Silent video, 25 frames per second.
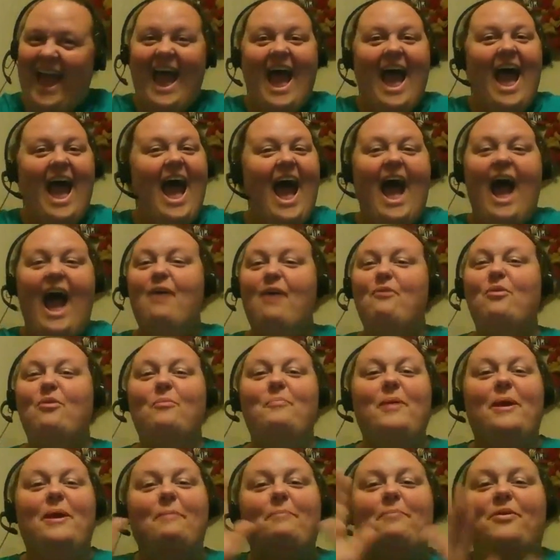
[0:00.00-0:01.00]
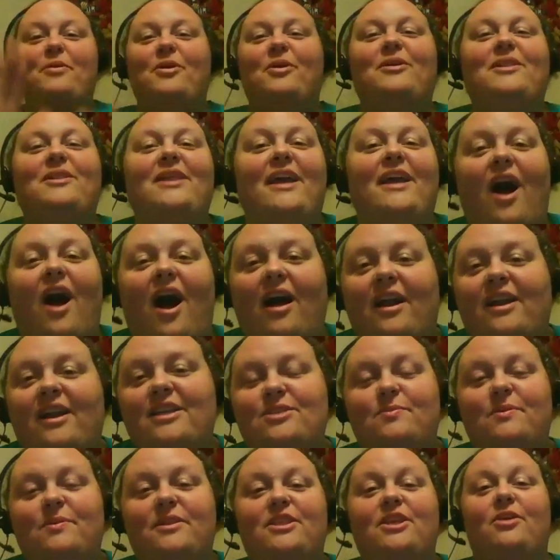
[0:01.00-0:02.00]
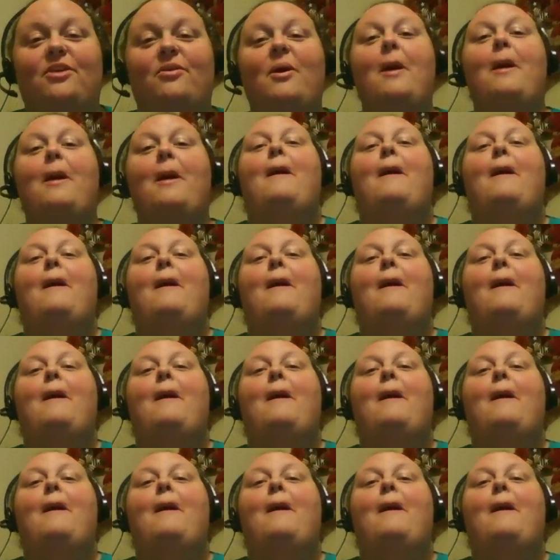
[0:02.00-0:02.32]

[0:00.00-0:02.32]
I will be purely honest with you,